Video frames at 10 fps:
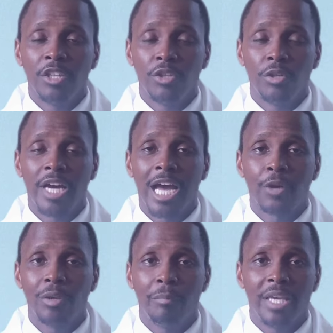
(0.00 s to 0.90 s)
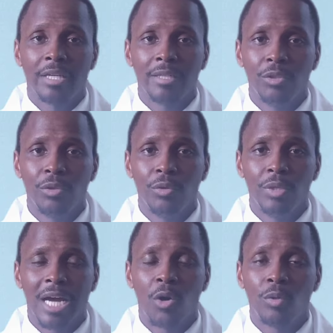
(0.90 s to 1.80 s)
Your diary may include,
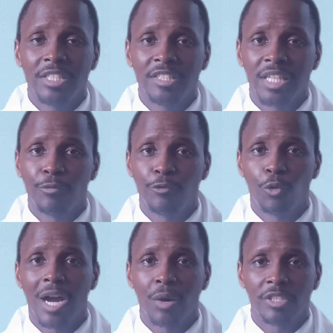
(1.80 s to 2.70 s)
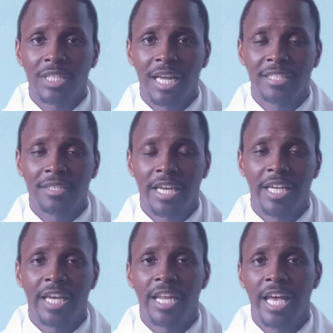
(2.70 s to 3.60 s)
I only slept 4 hours last night
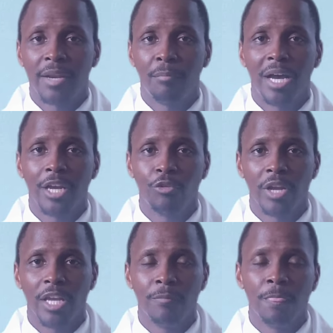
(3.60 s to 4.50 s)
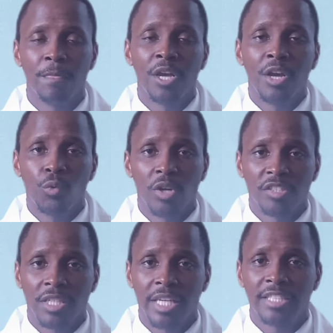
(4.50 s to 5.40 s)
and I had a migraine. Whereas
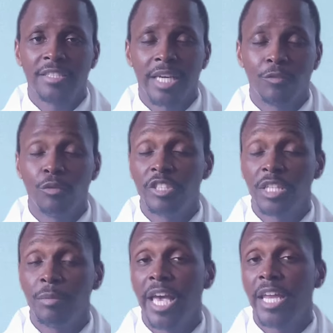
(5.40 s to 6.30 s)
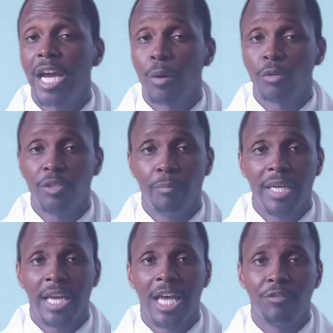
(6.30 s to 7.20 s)
the next night, if you sleep 8 hours, you may
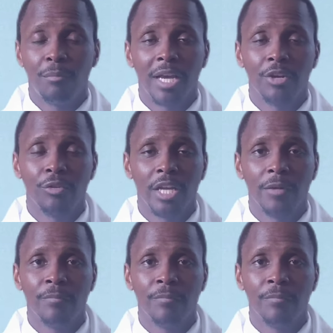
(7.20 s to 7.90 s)
not have a migraine.